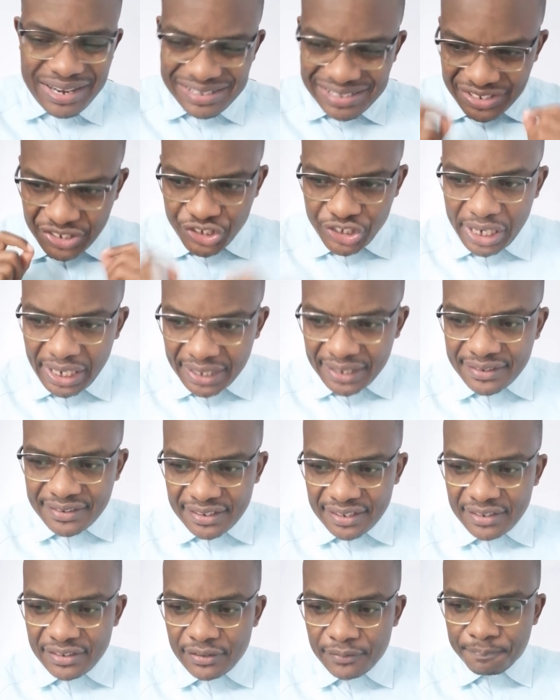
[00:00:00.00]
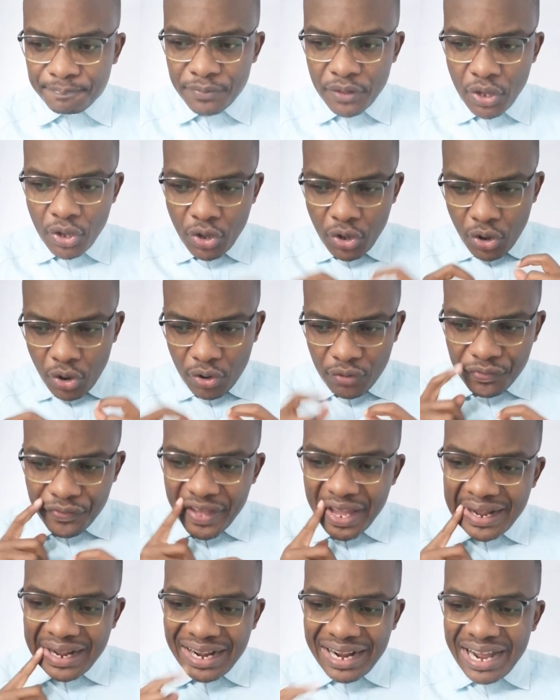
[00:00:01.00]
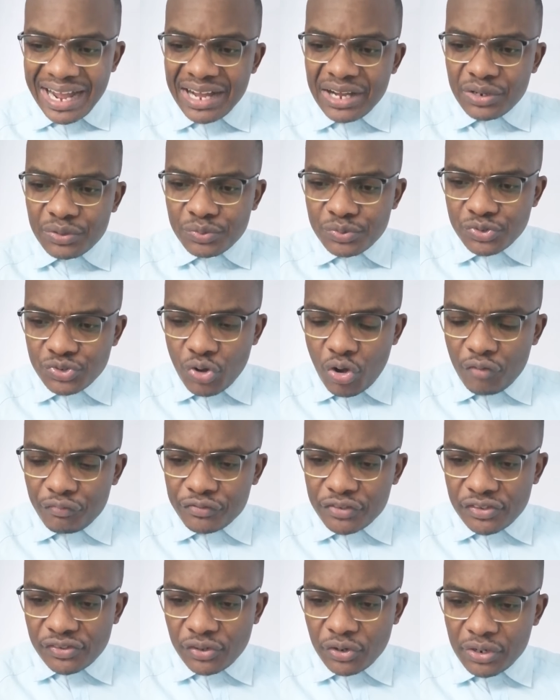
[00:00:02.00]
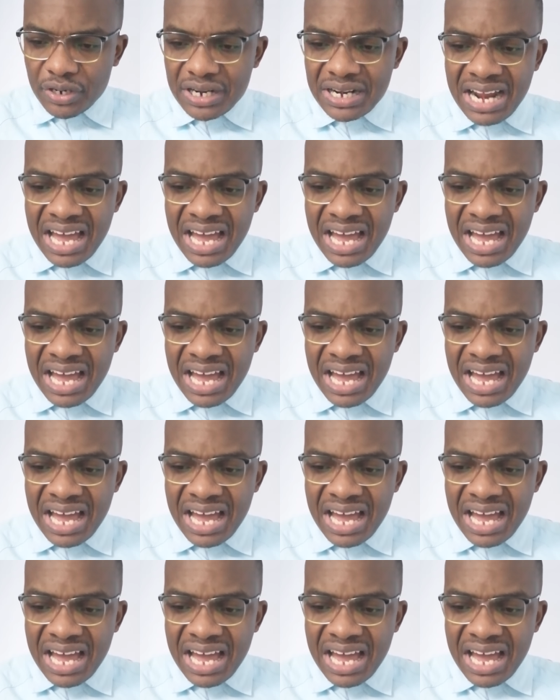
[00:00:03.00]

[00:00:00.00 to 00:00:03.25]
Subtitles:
Rejected on the account of dishonor.